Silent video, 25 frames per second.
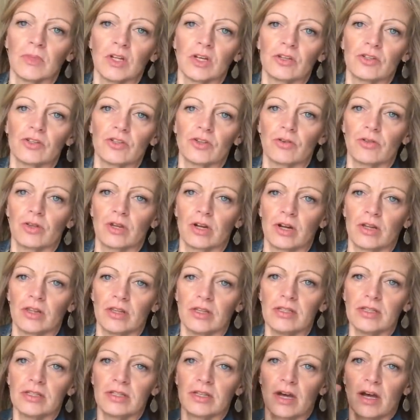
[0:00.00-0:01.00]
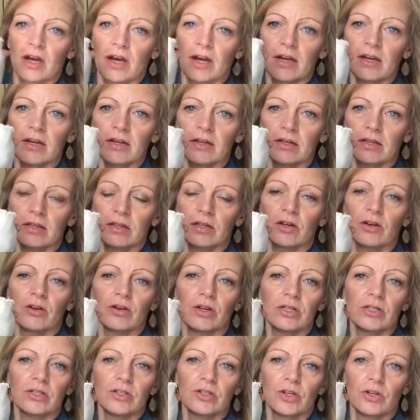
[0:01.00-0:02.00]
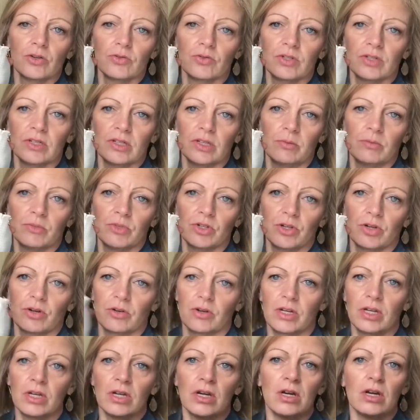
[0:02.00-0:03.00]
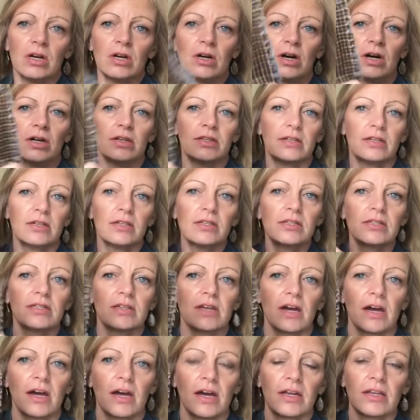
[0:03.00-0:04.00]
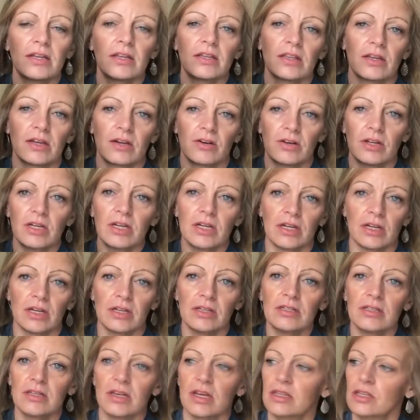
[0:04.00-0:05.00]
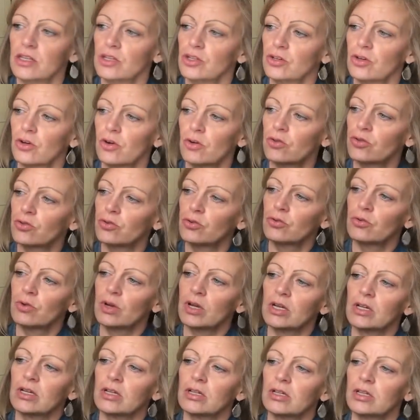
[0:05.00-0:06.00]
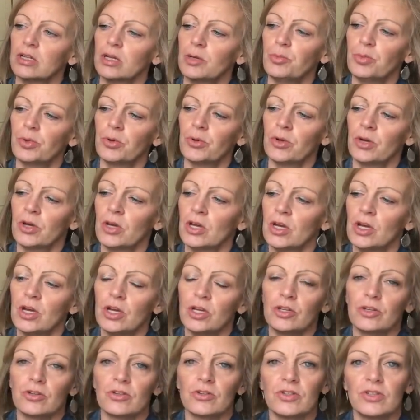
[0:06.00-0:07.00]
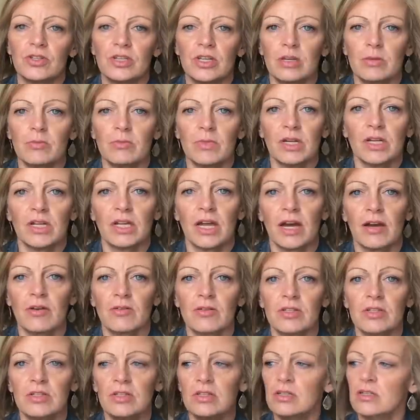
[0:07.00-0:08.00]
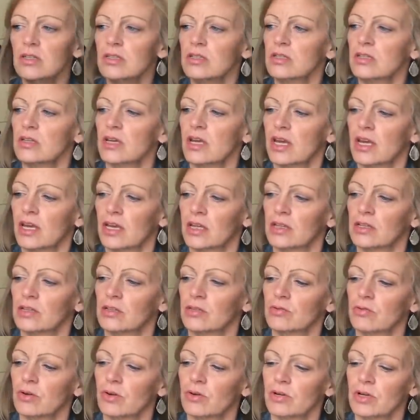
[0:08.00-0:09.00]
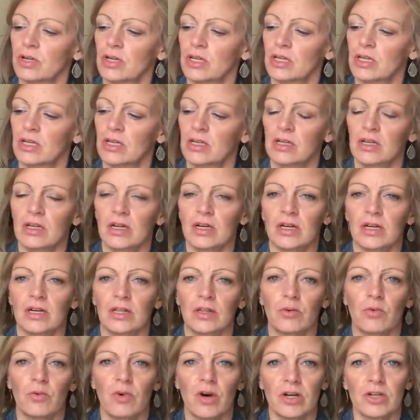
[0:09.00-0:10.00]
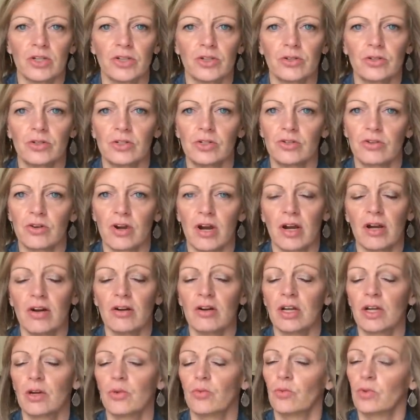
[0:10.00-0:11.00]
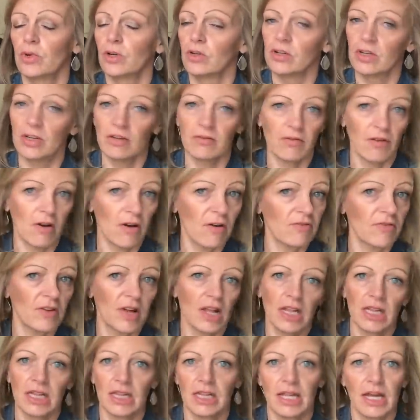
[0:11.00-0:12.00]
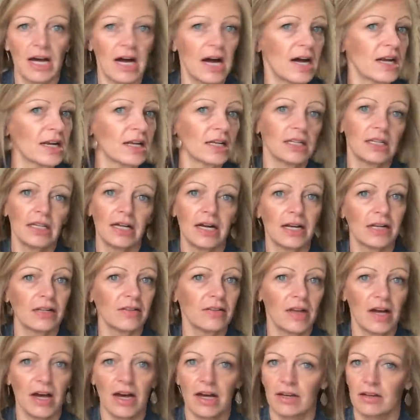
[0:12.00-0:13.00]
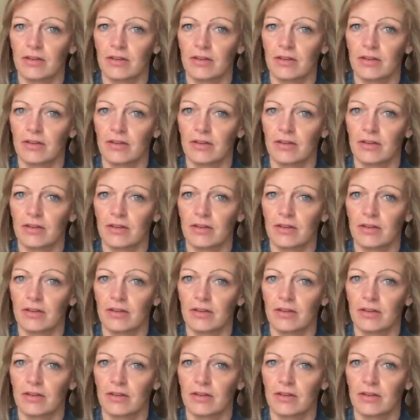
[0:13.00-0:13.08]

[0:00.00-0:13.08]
so that on this side there is no seam showing on this side there is and then you go through and clip your seam allowances and throw it in uh, the washer or dryer. It will give off a lot, a lot, a lot